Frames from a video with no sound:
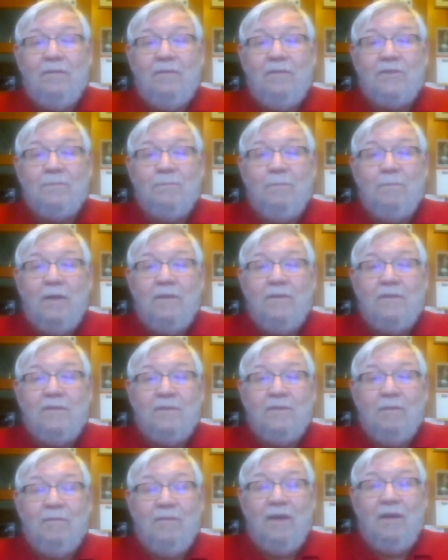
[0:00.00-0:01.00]
this month.
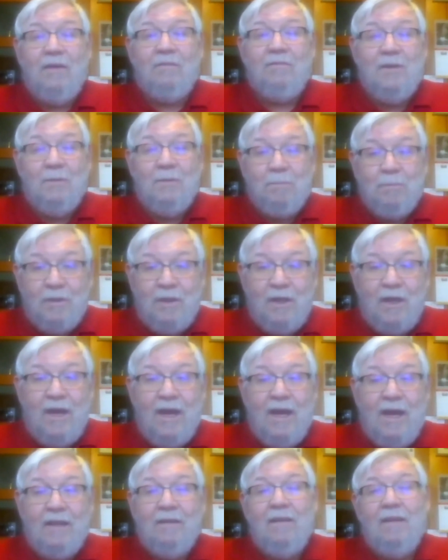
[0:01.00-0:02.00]
So they're tipping the
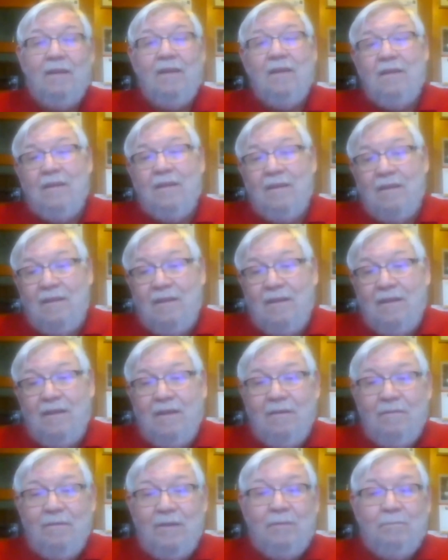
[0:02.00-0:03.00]
hat
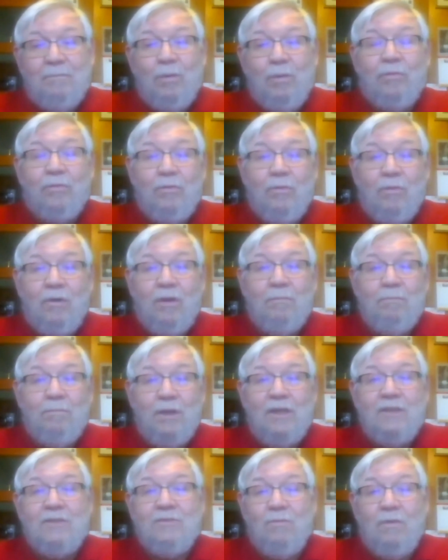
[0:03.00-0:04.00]
in both corn and
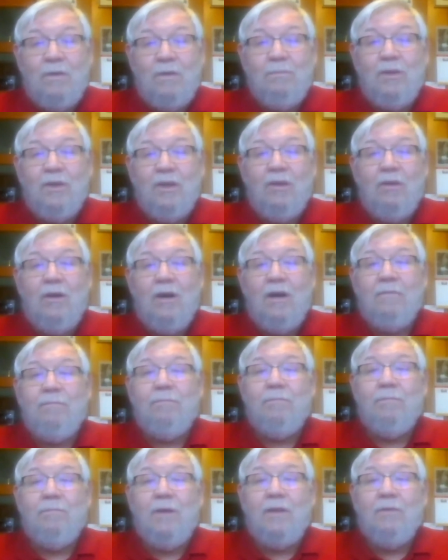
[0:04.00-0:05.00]
beans, 1 million
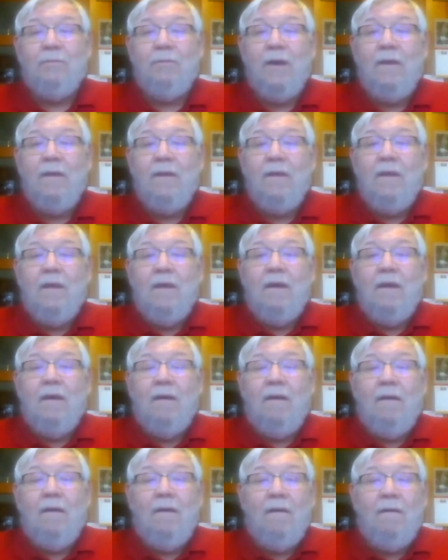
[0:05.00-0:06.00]
off, by the way,
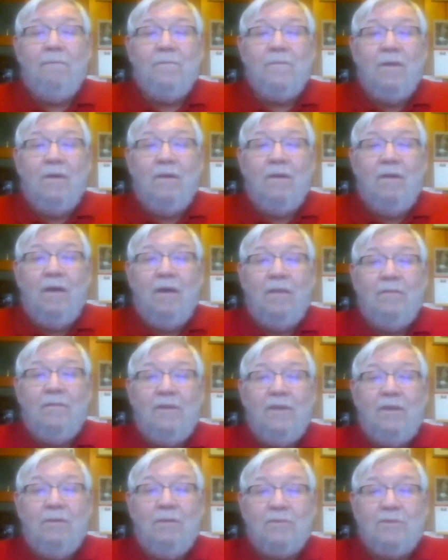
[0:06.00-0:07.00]

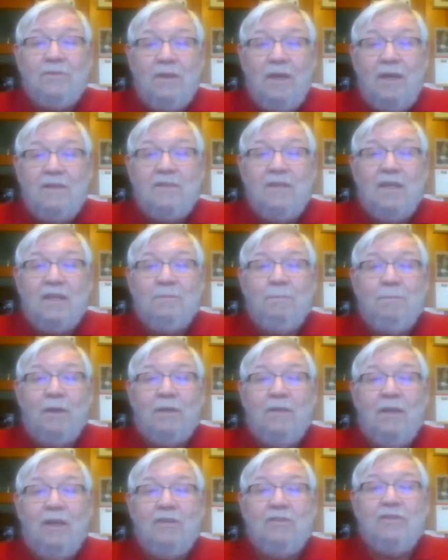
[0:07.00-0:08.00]
on the USDA's
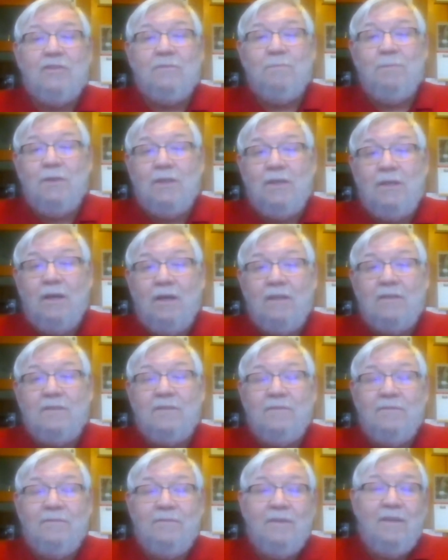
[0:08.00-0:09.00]
expectations
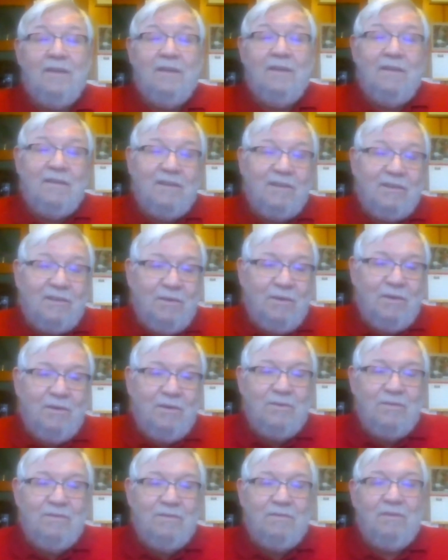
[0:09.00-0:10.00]
because of the
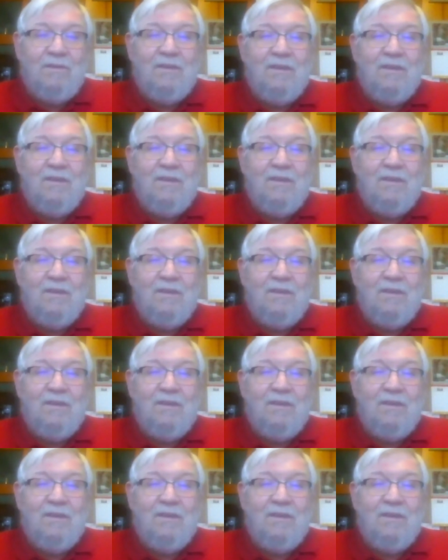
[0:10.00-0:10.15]
current